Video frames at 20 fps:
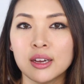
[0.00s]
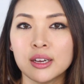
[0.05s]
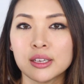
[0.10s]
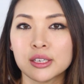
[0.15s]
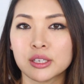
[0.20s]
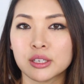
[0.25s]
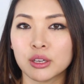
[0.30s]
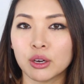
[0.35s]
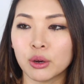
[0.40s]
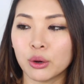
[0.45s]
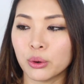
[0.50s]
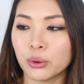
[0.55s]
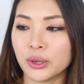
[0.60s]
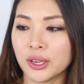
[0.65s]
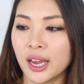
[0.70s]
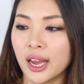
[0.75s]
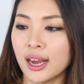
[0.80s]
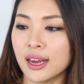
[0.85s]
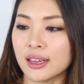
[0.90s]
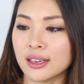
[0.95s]
So
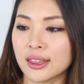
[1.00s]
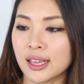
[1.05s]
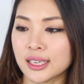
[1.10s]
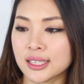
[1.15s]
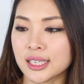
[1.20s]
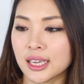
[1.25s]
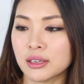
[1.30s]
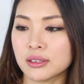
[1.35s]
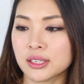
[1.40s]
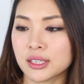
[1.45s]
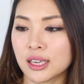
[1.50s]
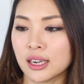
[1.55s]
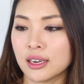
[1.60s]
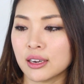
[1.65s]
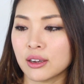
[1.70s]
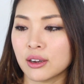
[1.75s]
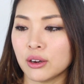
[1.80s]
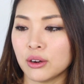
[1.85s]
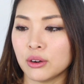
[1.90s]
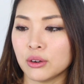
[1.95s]
yeah, that's how
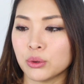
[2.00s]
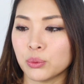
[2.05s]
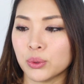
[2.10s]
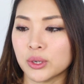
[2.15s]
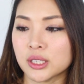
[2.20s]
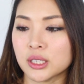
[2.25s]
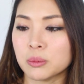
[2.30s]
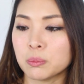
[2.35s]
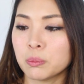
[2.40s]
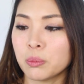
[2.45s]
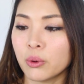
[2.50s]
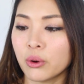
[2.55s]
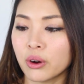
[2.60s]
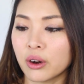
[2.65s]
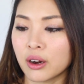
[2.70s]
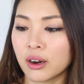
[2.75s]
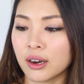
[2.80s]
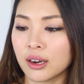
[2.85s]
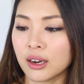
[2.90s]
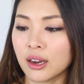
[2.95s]
Skin Code was
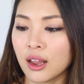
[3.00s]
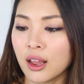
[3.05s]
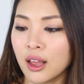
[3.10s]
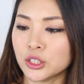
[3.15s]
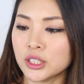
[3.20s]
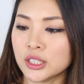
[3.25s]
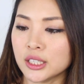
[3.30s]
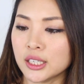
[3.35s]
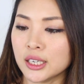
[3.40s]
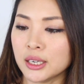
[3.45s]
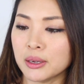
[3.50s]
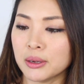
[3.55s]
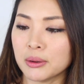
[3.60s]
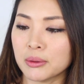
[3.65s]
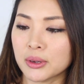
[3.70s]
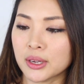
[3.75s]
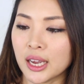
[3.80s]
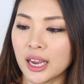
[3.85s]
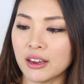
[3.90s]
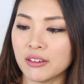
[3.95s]
born.
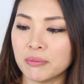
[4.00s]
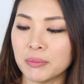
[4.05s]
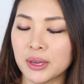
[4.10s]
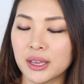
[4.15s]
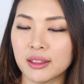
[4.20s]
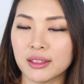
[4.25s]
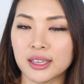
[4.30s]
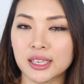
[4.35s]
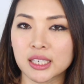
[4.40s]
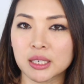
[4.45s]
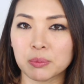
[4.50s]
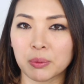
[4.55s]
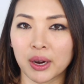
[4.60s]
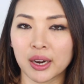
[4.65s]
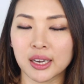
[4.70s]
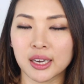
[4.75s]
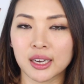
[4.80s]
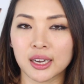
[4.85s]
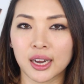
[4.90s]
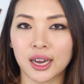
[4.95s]
She gave me this
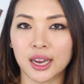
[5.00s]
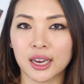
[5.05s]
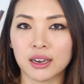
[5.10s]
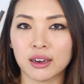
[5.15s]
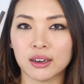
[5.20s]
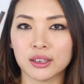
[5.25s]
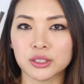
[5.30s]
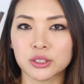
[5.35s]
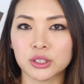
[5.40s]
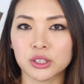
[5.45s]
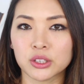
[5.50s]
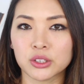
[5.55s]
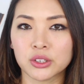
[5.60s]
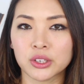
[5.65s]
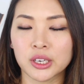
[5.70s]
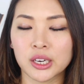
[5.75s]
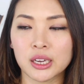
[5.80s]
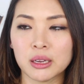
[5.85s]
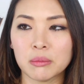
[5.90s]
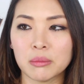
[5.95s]
brightening eye contour
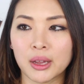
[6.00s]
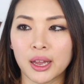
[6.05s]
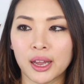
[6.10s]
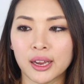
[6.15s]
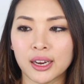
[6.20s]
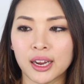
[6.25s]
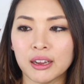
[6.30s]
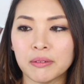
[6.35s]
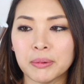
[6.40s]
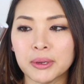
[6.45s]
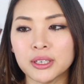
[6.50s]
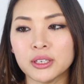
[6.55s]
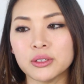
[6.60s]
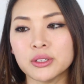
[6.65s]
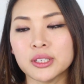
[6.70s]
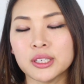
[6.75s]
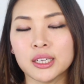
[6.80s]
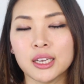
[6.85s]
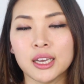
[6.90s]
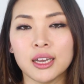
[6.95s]
cream and I've been
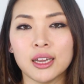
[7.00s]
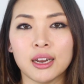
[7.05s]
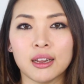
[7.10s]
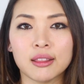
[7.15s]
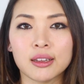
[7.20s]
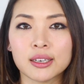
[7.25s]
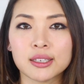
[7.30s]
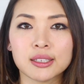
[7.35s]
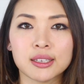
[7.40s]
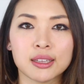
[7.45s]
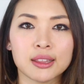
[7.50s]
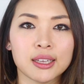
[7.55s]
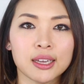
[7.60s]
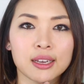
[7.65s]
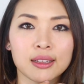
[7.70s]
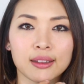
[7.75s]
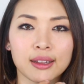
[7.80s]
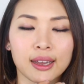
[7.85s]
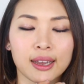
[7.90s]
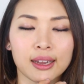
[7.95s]
using it. There's
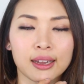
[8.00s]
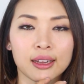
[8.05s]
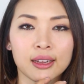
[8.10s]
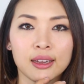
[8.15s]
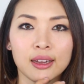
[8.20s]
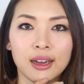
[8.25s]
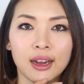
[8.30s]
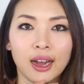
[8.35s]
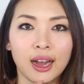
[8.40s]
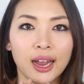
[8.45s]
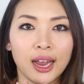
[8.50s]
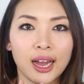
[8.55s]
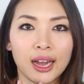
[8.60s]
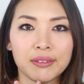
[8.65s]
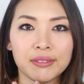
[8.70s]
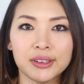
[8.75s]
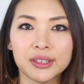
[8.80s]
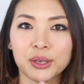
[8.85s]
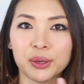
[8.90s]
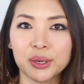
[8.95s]
nothing like, I
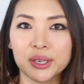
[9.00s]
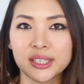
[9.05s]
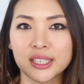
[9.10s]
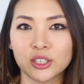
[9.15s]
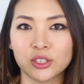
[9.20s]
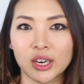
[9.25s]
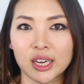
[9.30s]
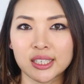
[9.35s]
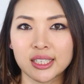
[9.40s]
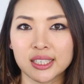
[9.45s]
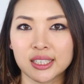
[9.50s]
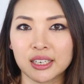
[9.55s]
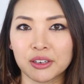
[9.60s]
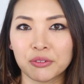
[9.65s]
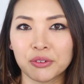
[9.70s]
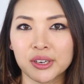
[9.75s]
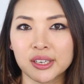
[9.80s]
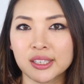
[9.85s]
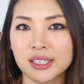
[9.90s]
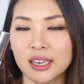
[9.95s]
haven't noticed a drastic
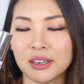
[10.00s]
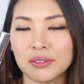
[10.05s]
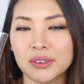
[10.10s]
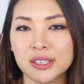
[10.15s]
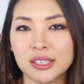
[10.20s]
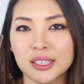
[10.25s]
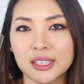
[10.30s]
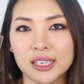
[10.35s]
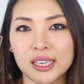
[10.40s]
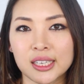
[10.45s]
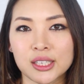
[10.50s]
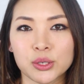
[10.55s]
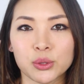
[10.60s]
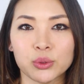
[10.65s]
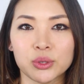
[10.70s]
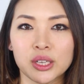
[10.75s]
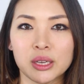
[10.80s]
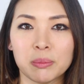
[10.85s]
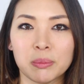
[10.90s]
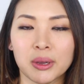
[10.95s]
difference. Obviously, it's
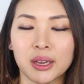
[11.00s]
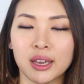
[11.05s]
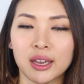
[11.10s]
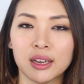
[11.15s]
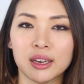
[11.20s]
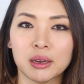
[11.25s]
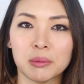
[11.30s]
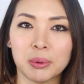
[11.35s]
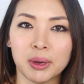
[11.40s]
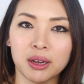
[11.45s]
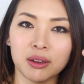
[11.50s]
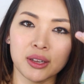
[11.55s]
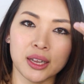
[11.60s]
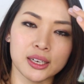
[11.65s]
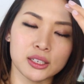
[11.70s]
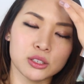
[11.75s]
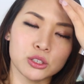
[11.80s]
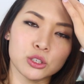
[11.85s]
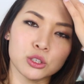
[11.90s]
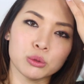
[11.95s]
only been about
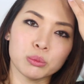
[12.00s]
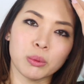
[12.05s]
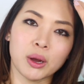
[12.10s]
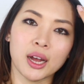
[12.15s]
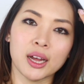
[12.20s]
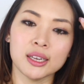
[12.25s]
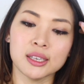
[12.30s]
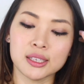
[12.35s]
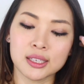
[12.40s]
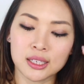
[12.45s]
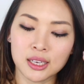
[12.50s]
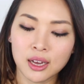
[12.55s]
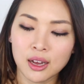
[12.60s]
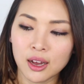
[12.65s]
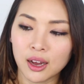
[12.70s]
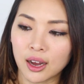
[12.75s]
like 2 months.